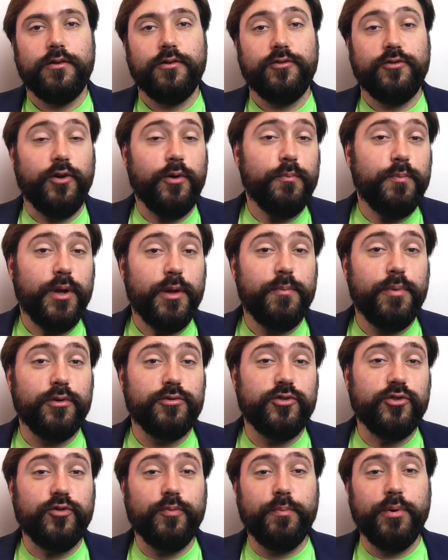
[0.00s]
Some people
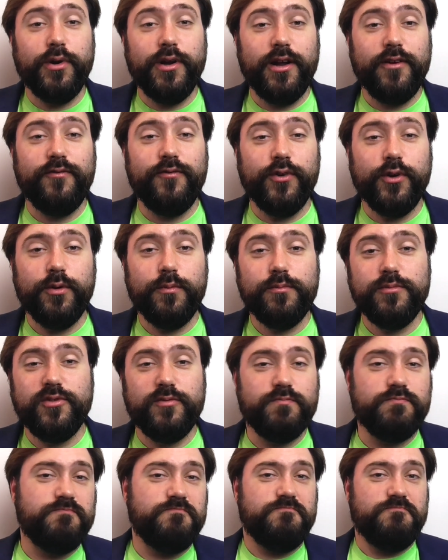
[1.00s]
just put on films,